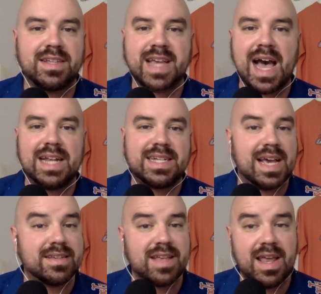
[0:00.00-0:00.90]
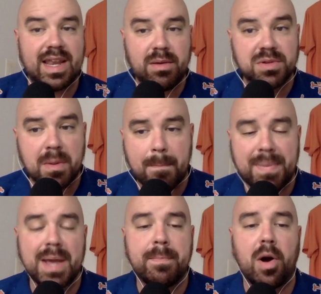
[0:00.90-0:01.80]
in his contacts, and he was a
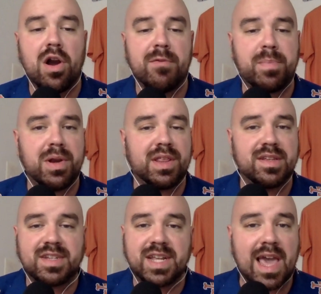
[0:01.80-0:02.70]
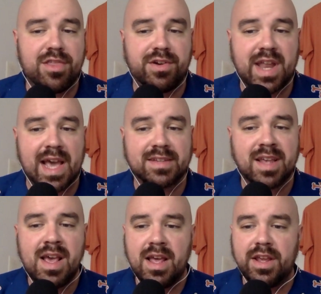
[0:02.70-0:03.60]
big part of putting this together,
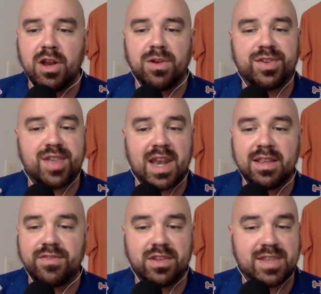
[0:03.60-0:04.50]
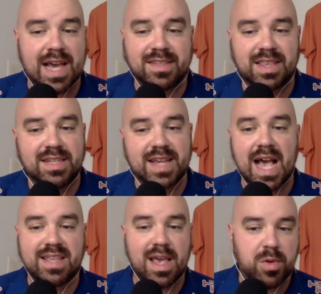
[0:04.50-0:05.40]
Dex. You know, texting these
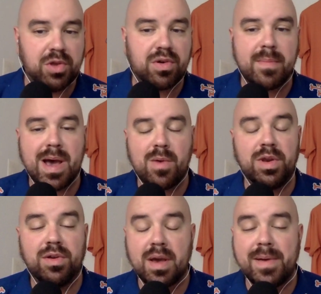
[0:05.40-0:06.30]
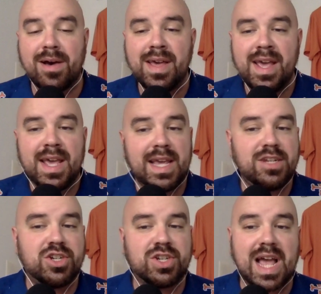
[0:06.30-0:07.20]
guys, hey, would you come out? Would you come out?
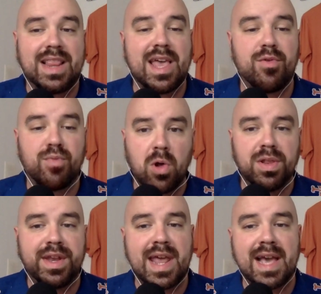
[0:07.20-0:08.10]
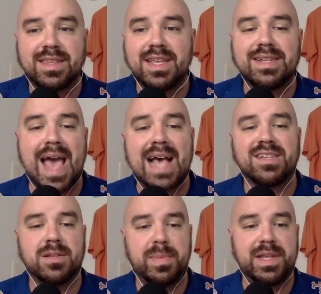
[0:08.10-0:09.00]
He's just got that Rolodex. This
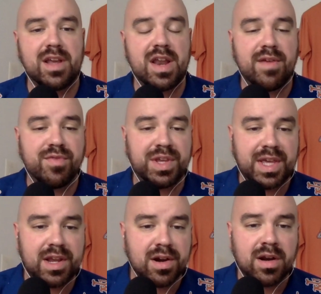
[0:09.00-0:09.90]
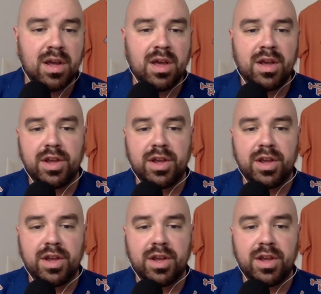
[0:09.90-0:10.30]
has to be done every year.